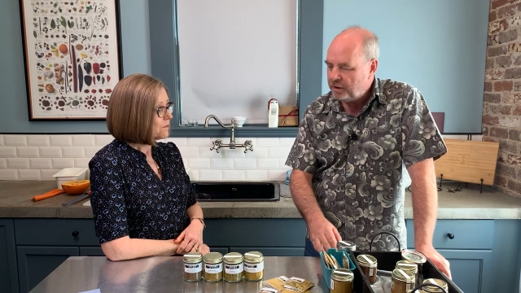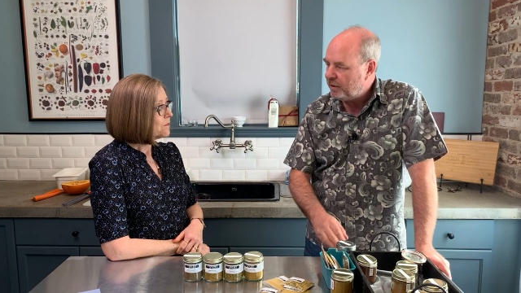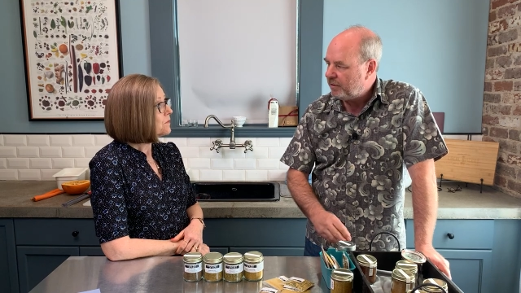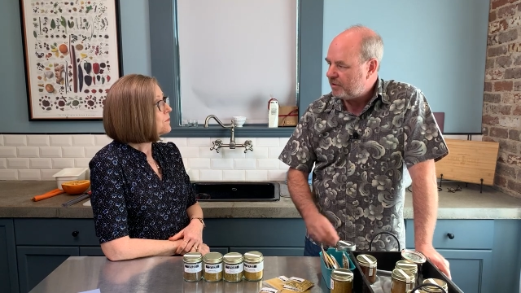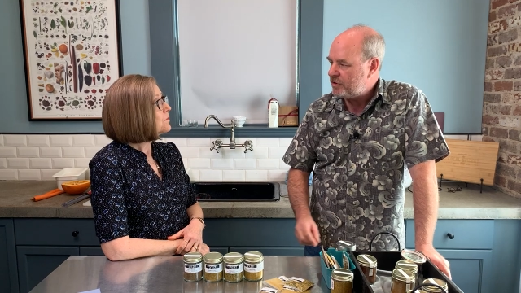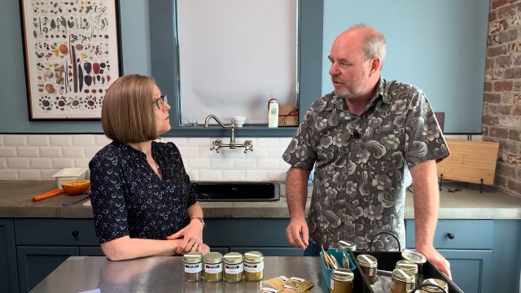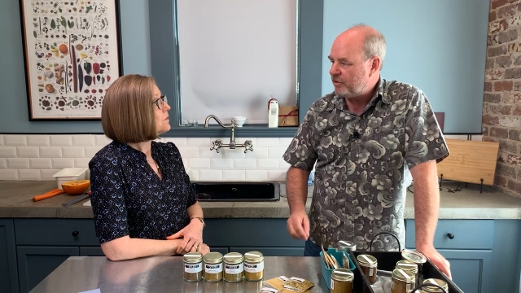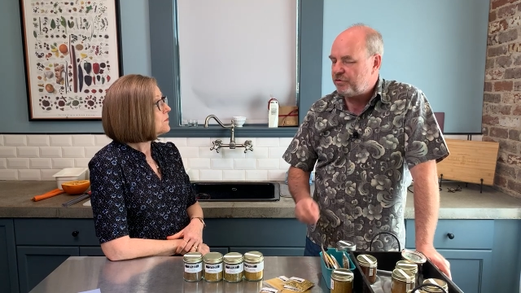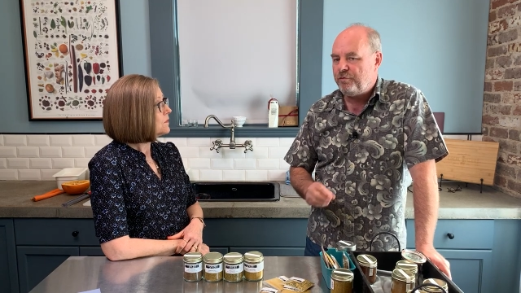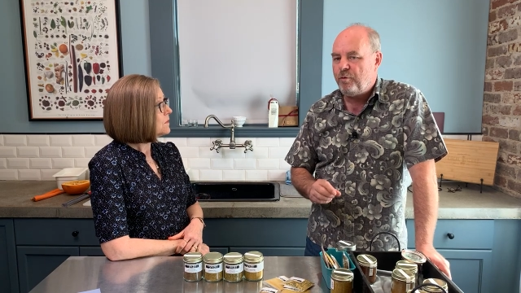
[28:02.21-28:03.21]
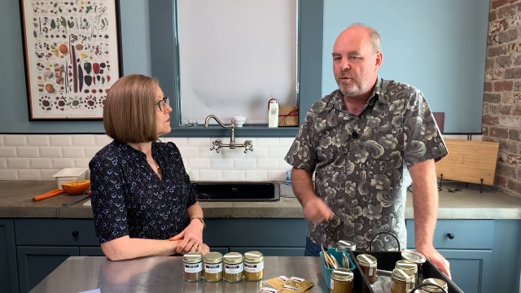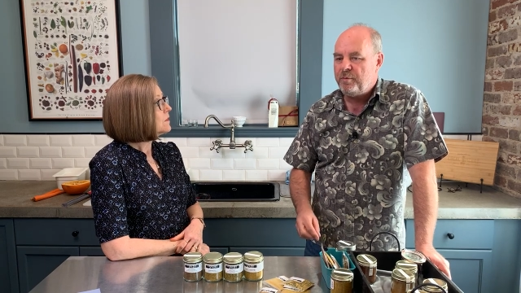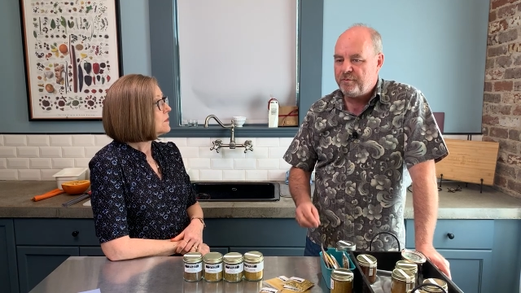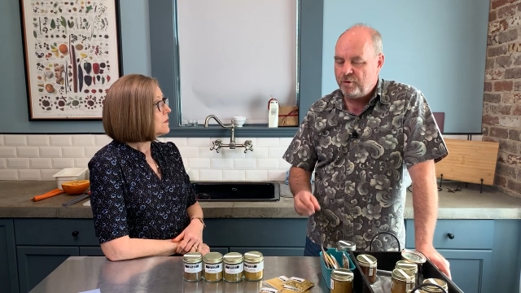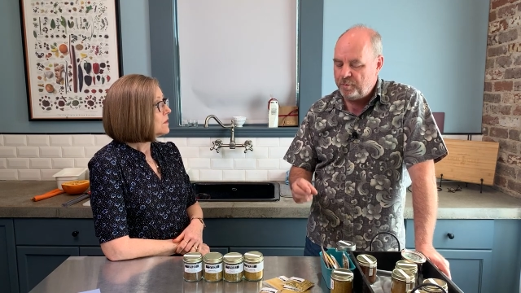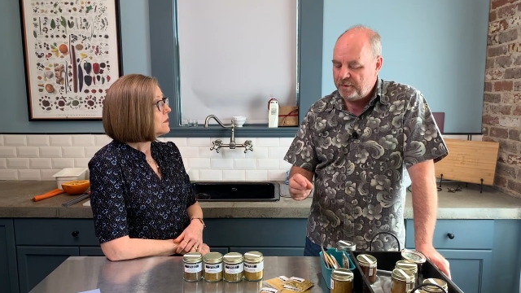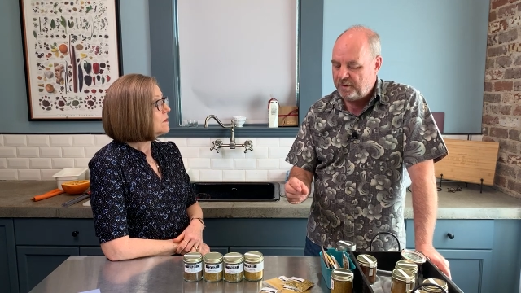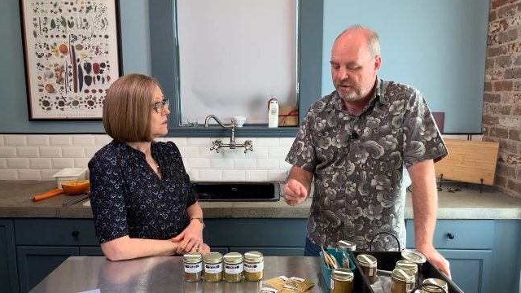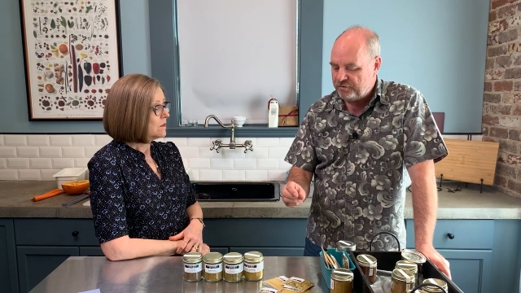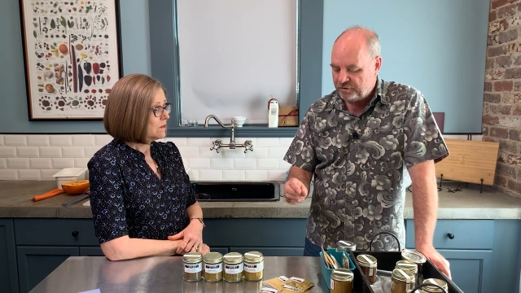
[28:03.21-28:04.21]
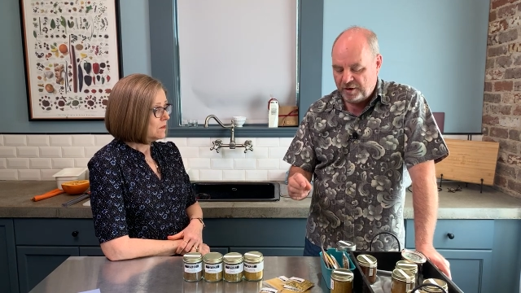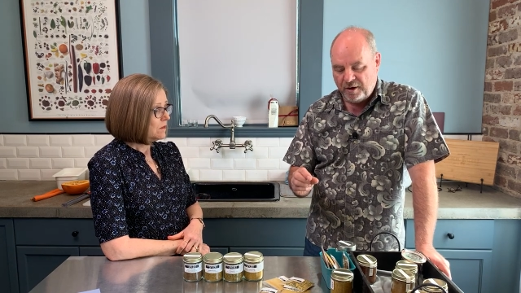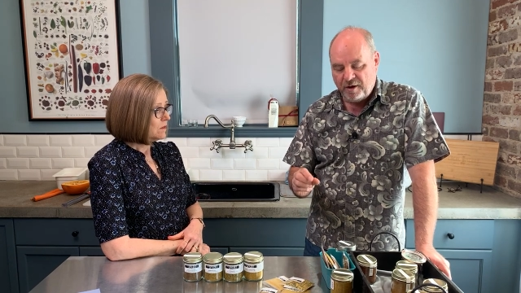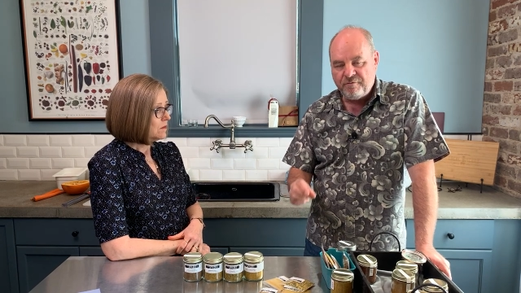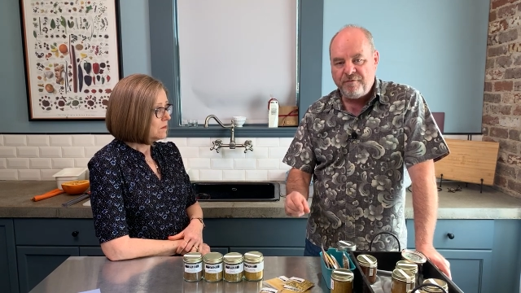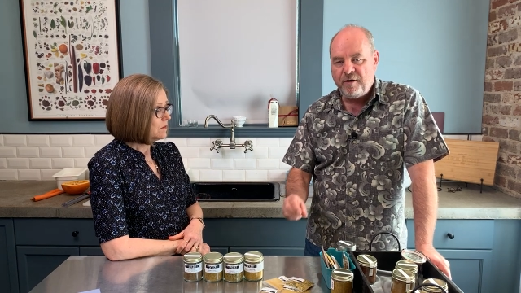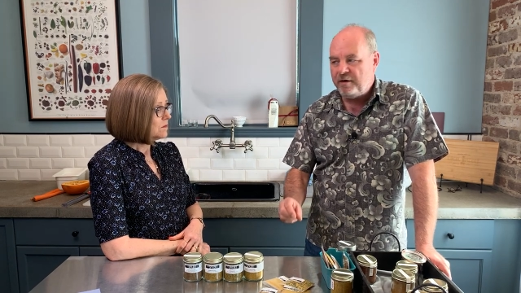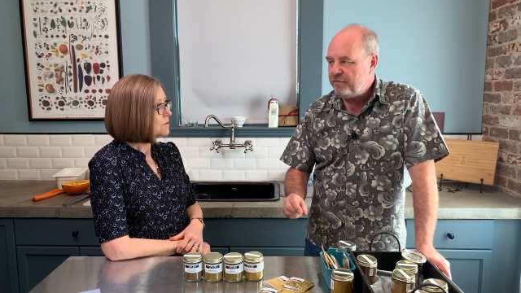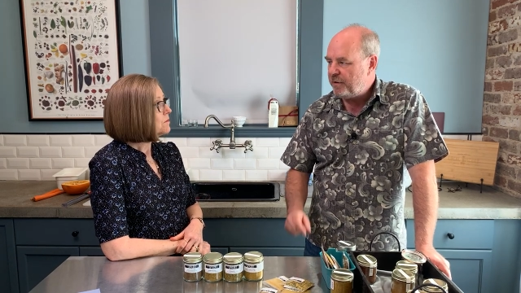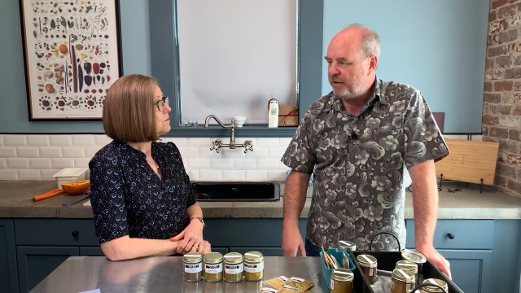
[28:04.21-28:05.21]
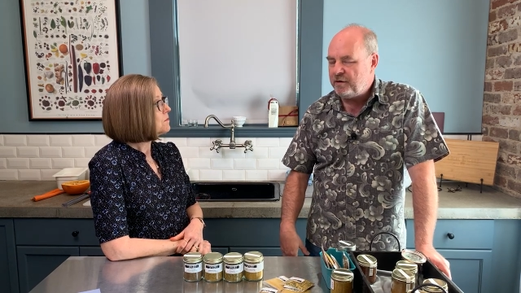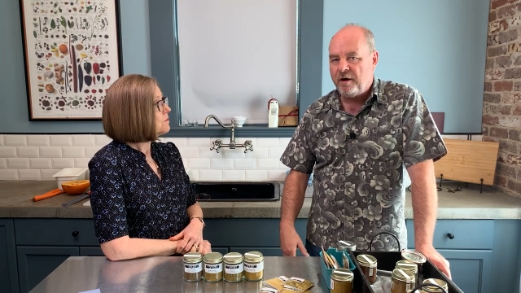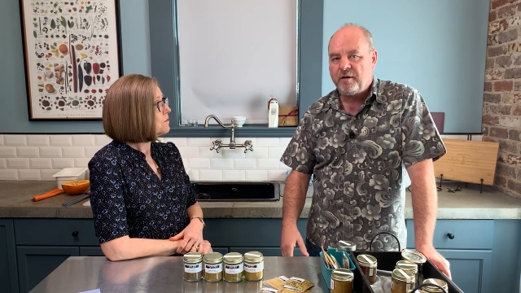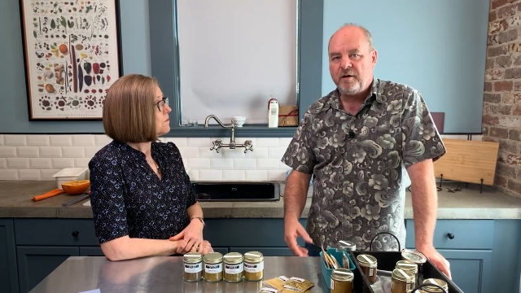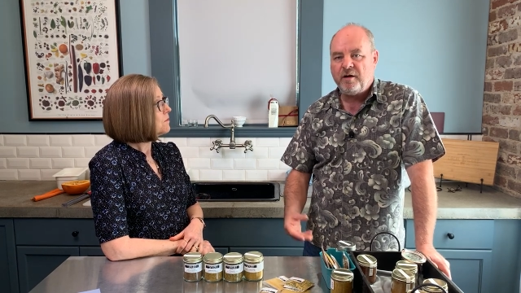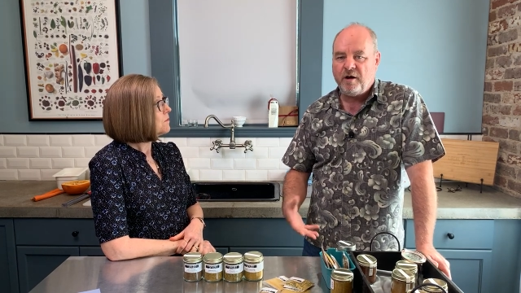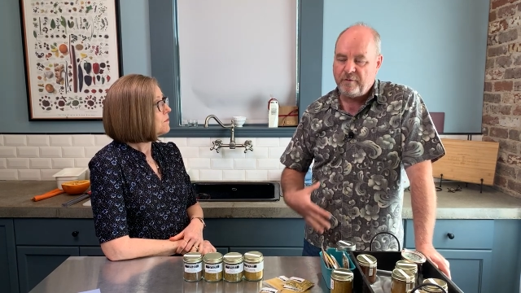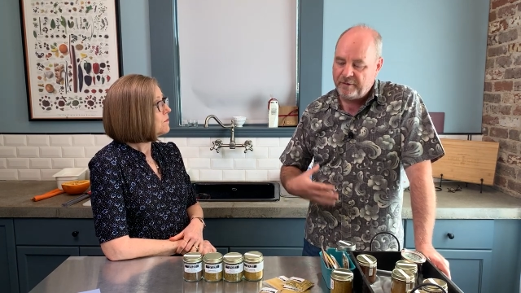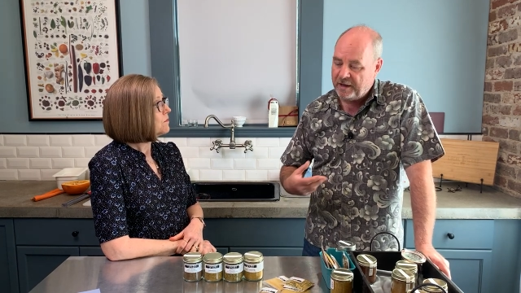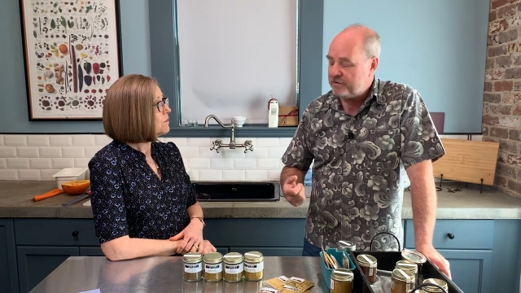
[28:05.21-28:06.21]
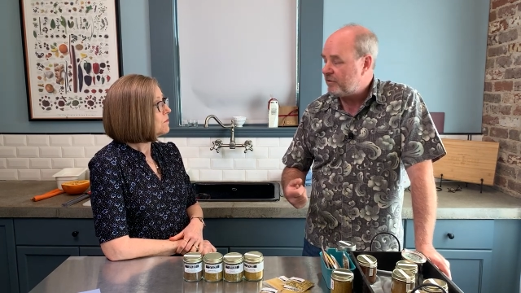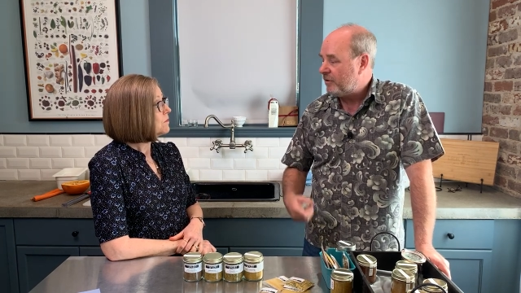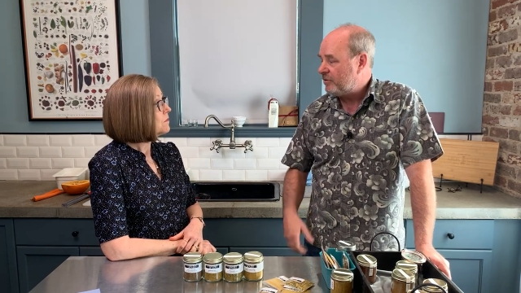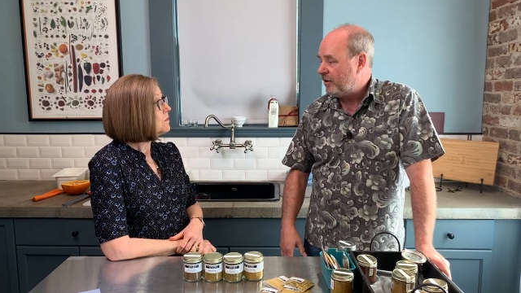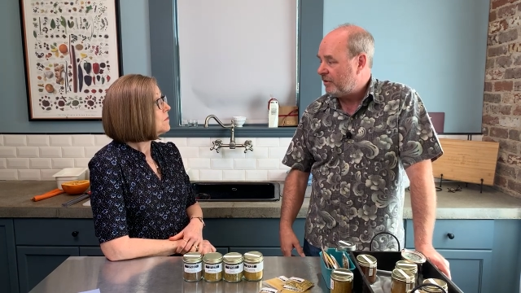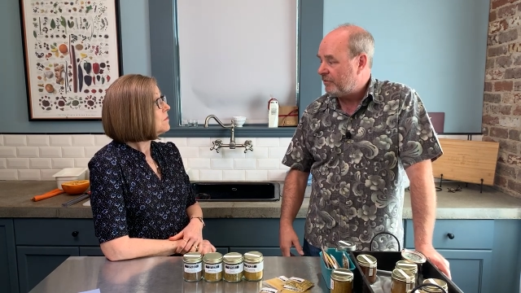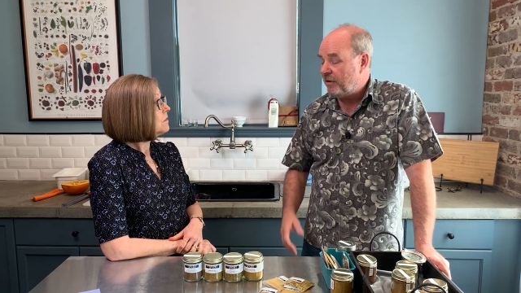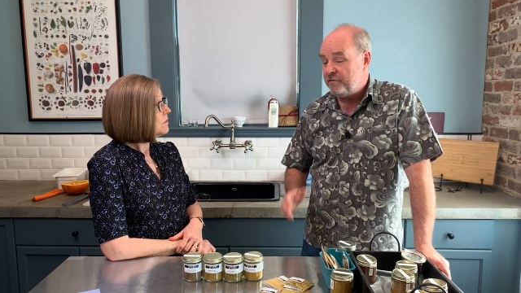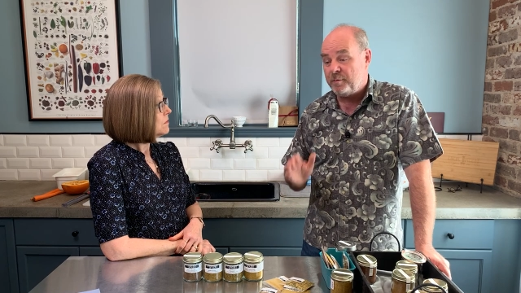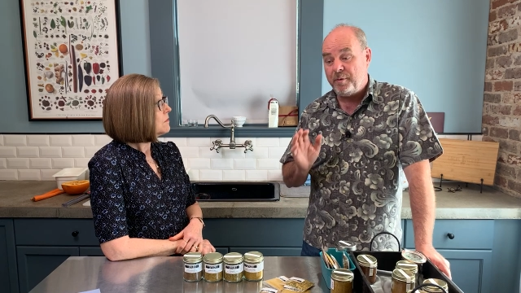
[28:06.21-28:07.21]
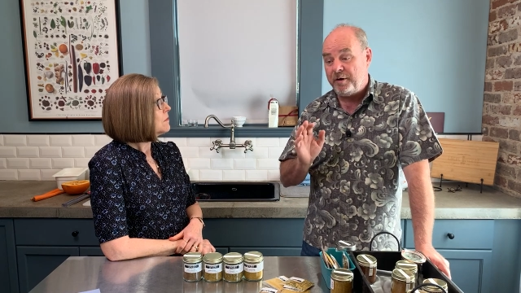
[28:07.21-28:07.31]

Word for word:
Speaker 1: indigenous form of cumin that is very, very dark in color and has a distinctive flavor, but it